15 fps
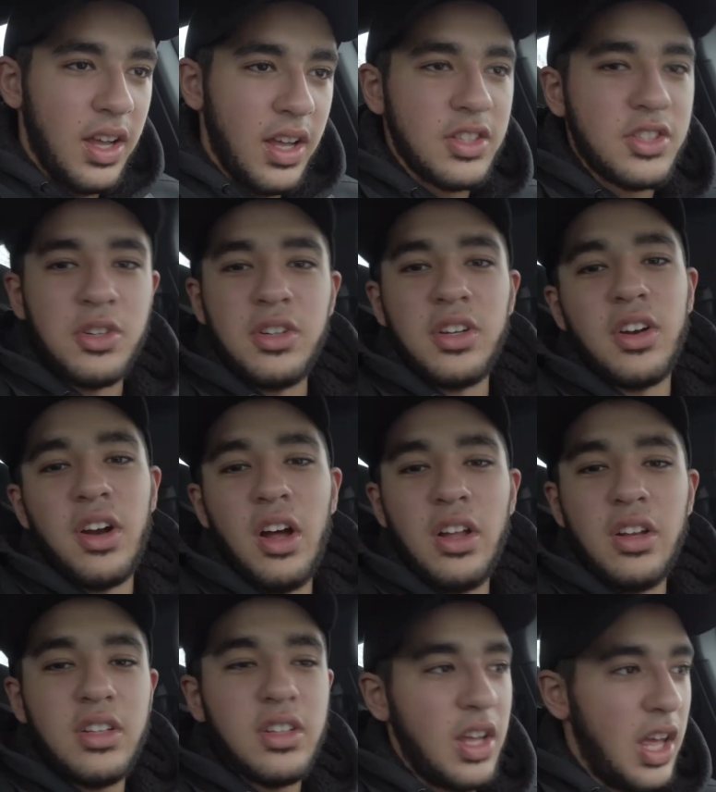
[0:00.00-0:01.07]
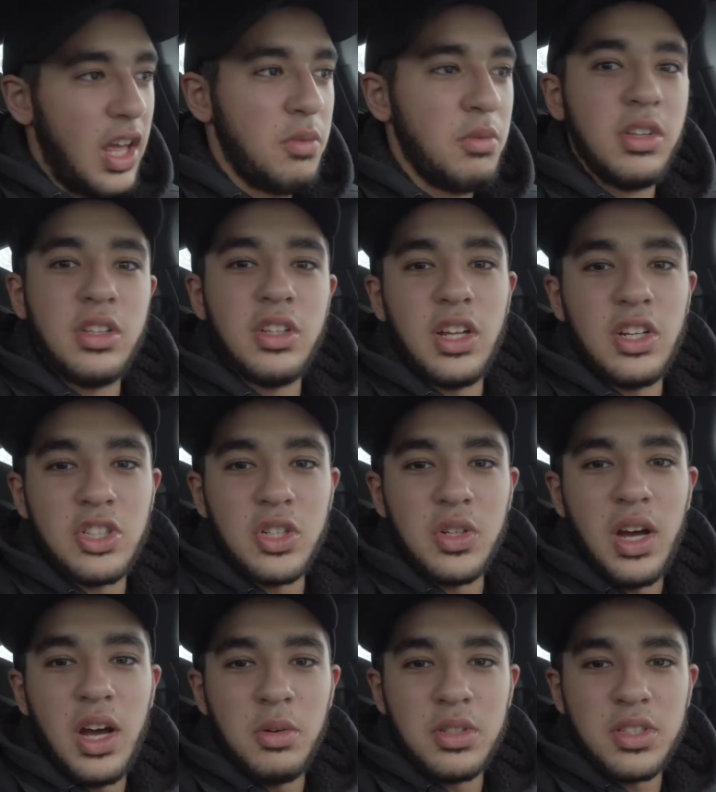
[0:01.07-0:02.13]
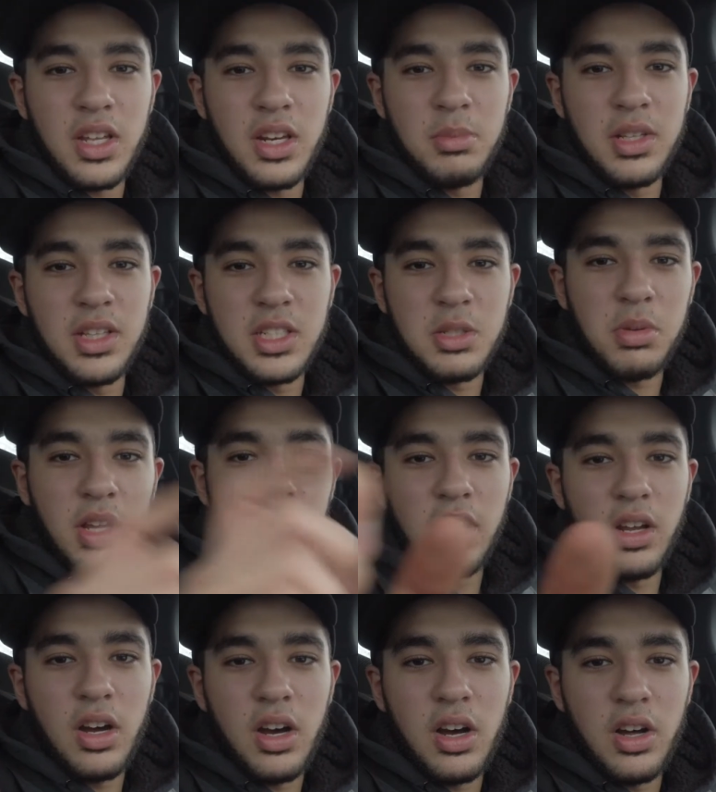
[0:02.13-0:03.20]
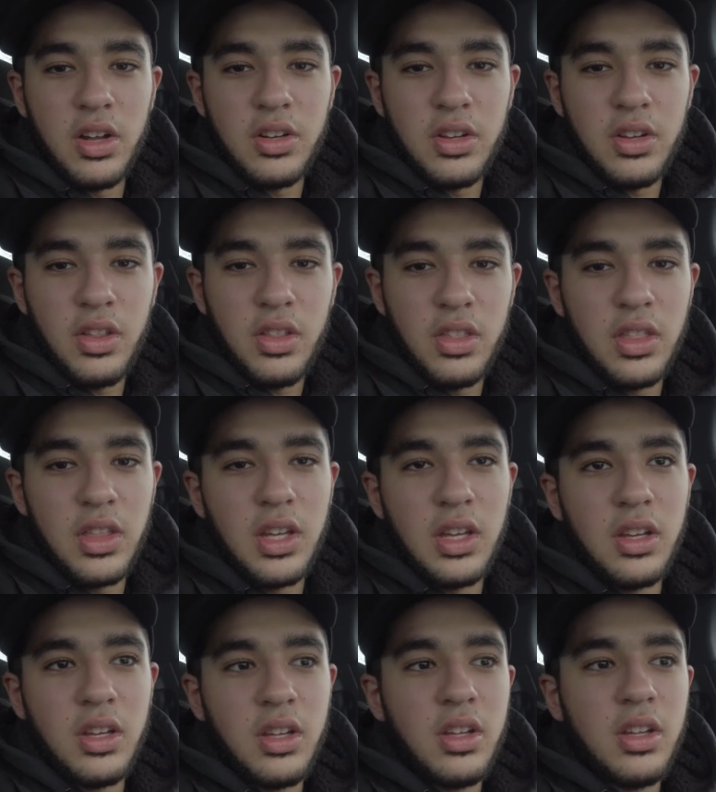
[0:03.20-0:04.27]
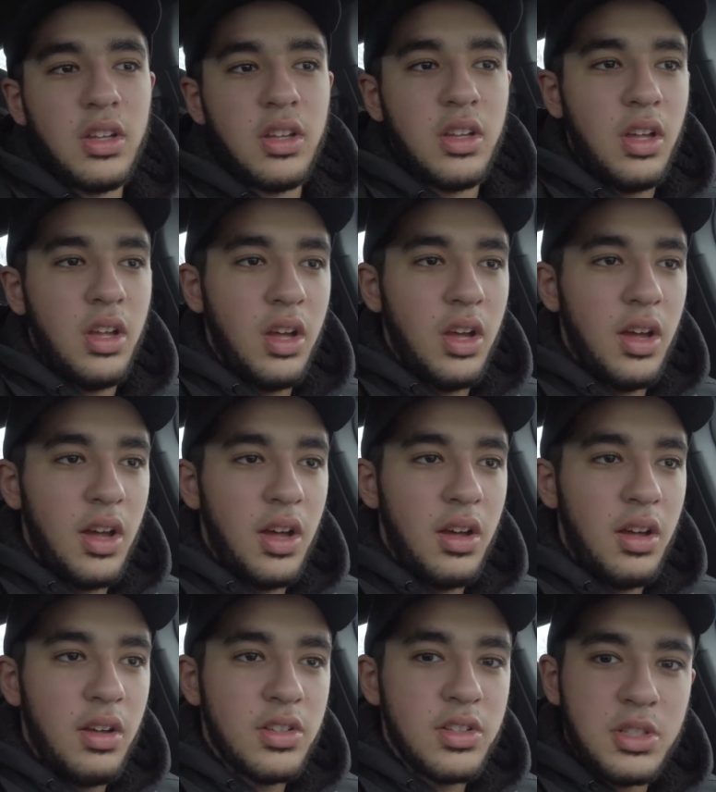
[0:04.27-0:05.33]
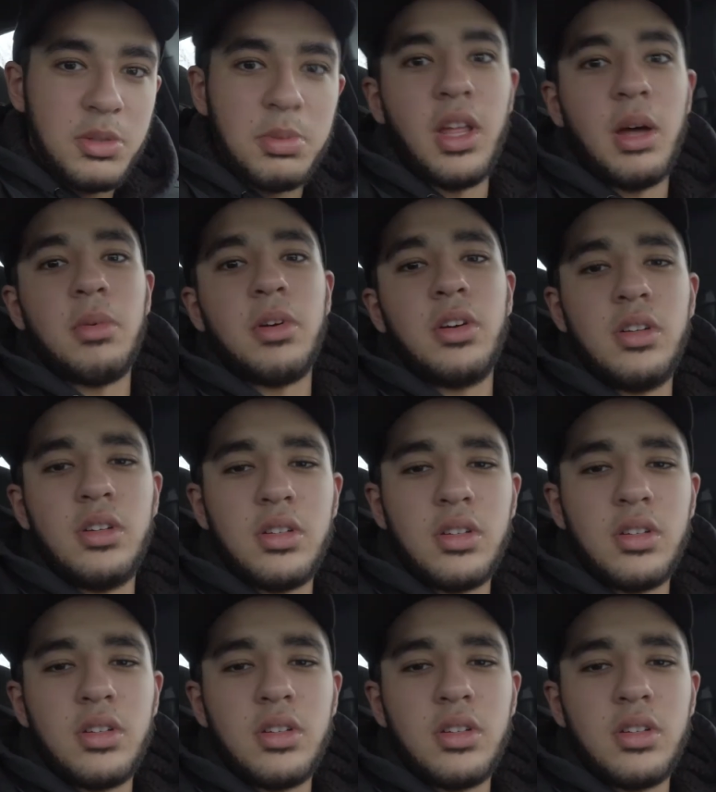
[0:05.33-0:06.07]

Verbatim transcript: and turn it on and really and show how it's gonna be displayed on the uh, speedometer.